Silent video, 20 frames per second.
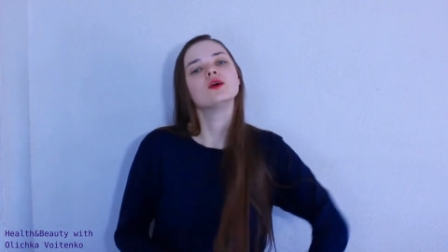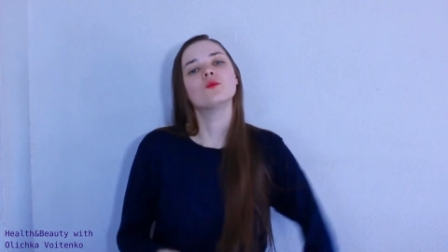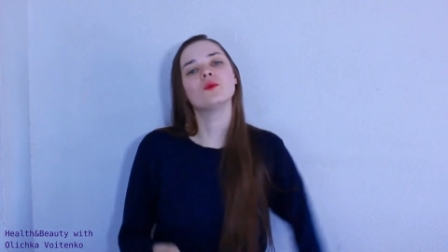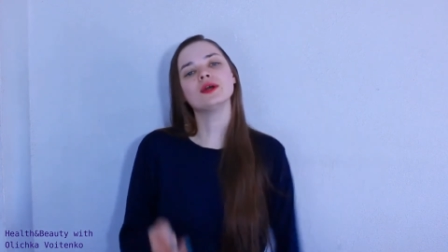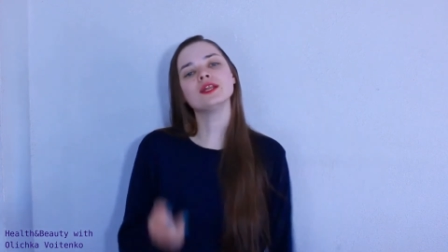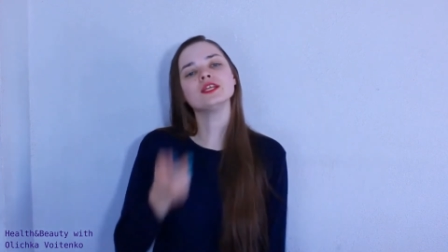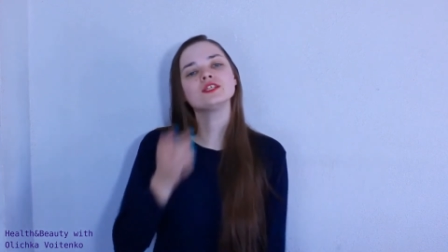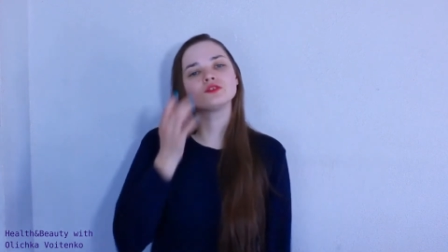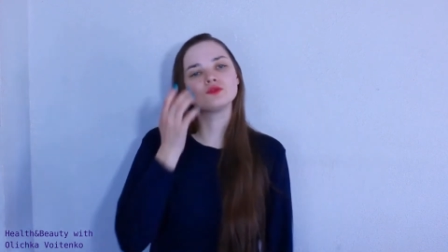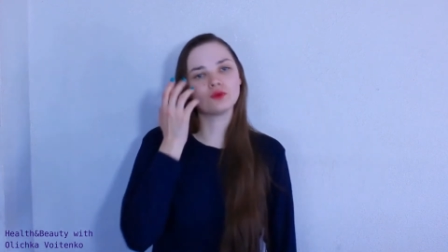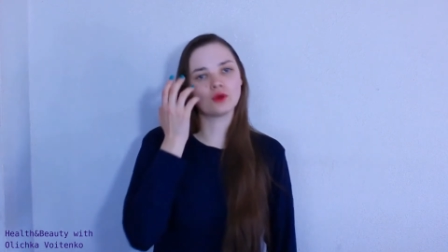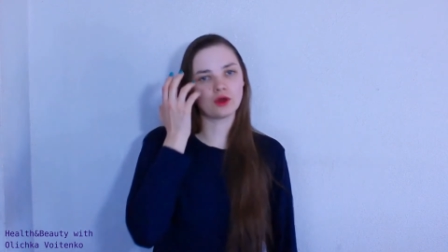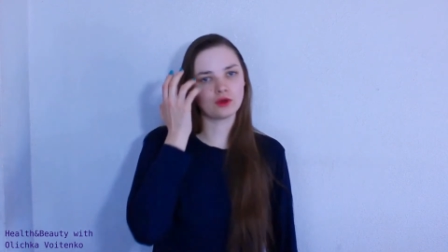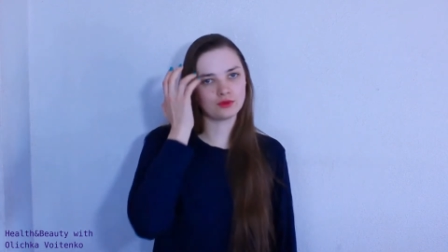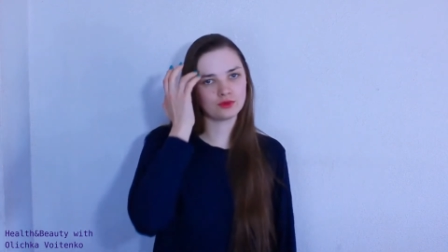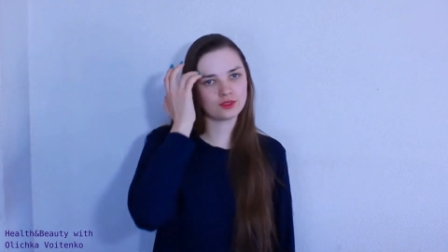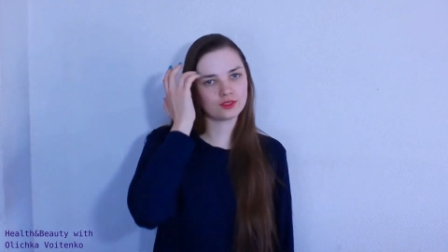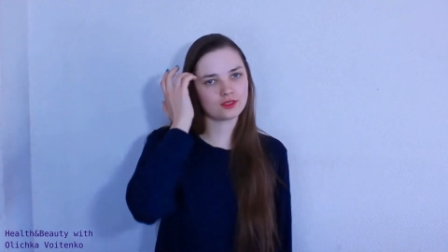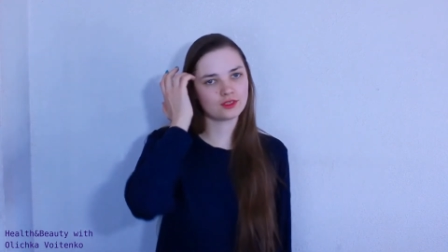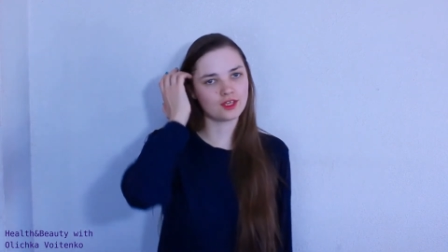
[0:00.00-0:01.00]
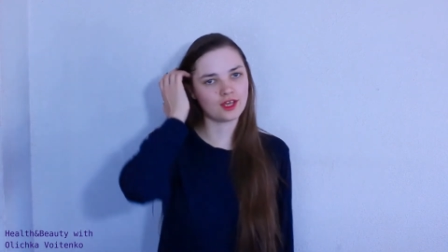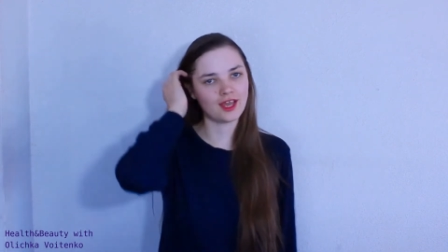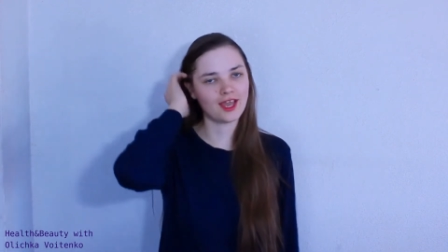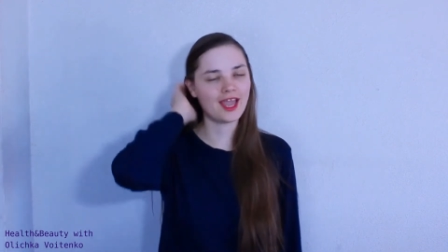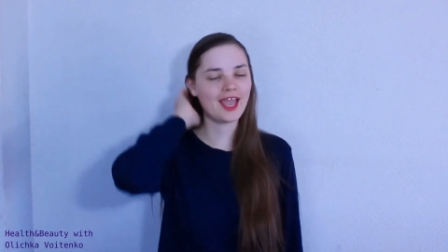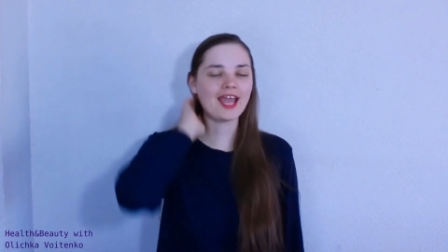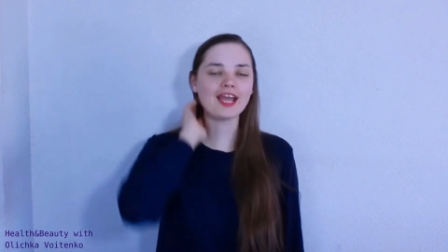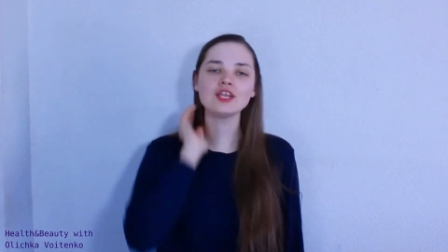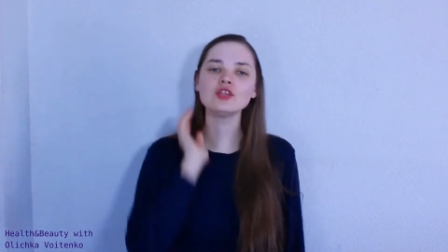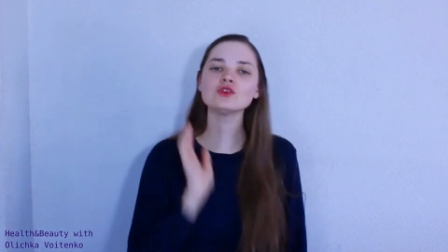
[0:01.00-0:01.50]
When it grows
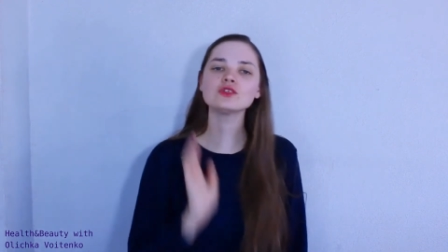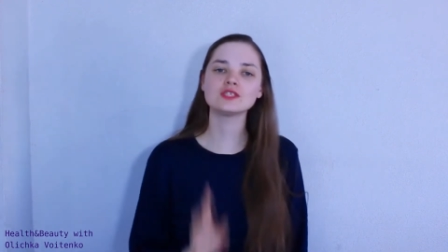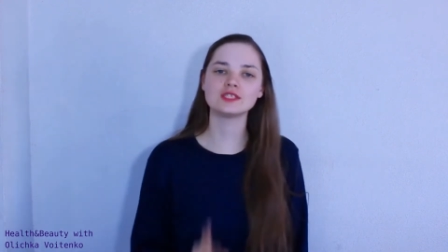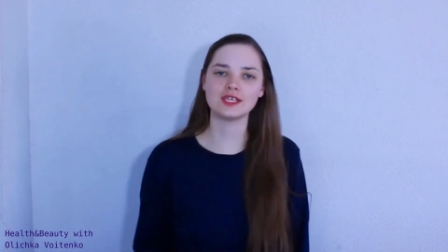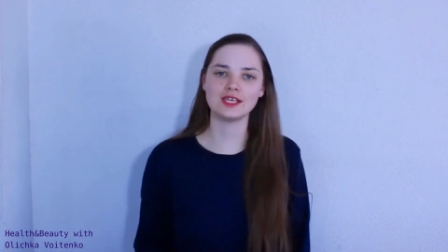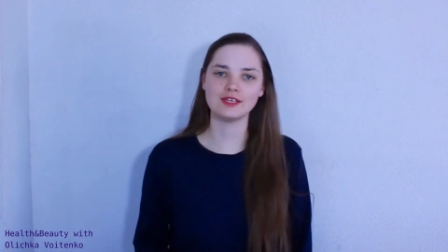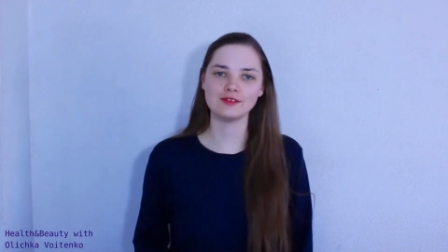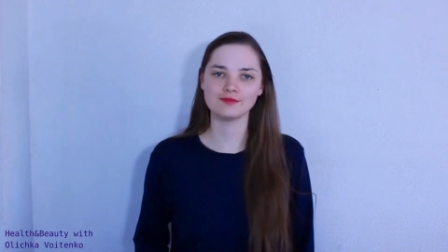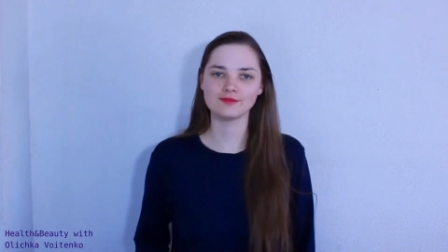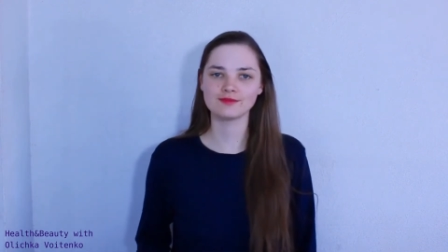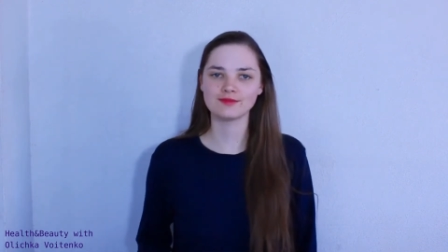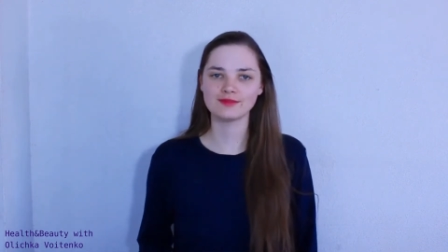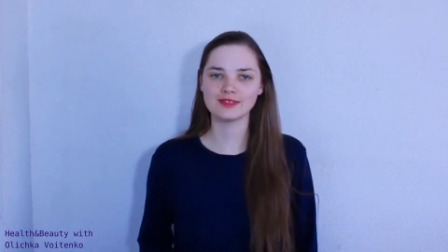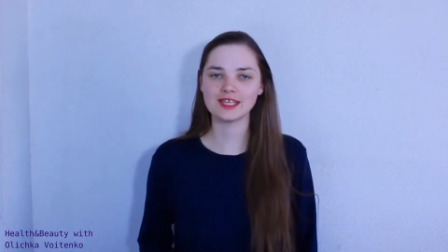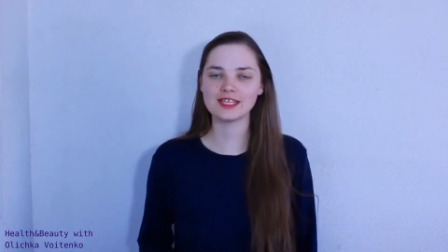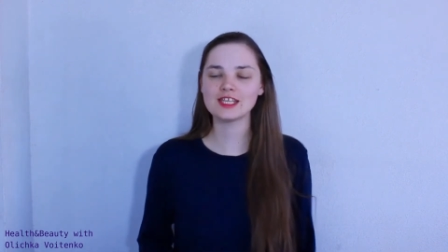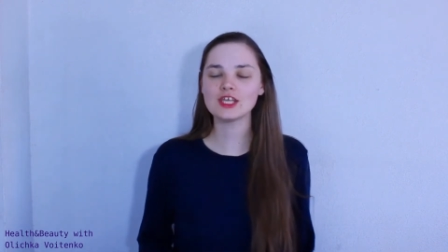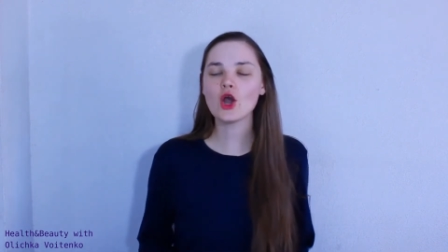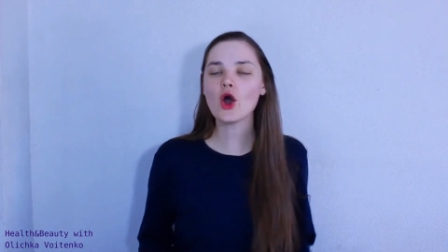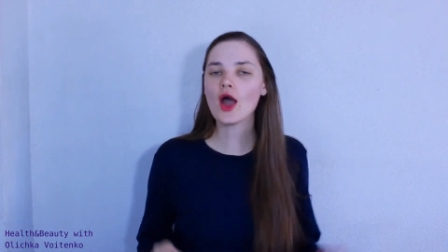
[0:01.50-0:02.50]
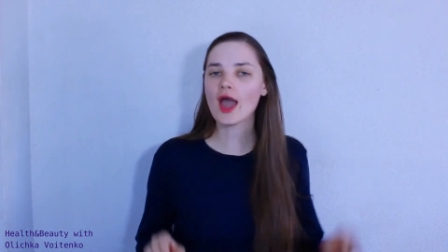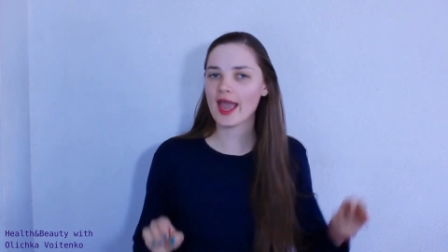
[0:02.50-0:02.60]
and you see that your